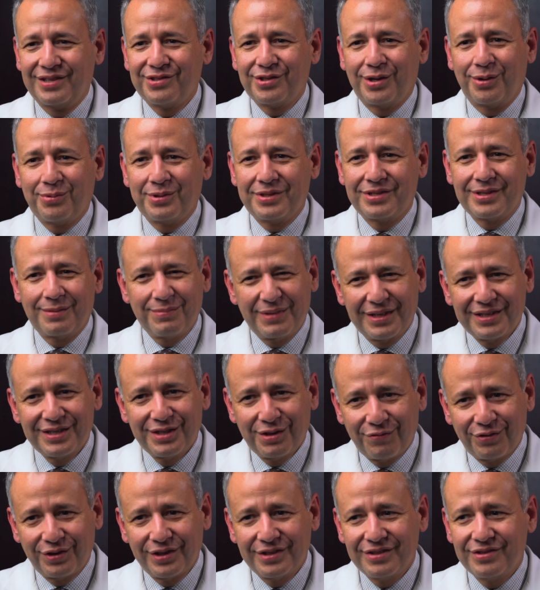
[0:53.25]
It's always something
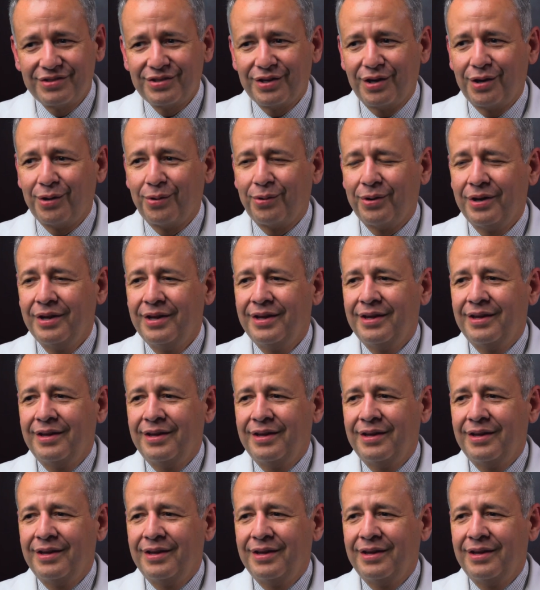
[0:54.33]
different. So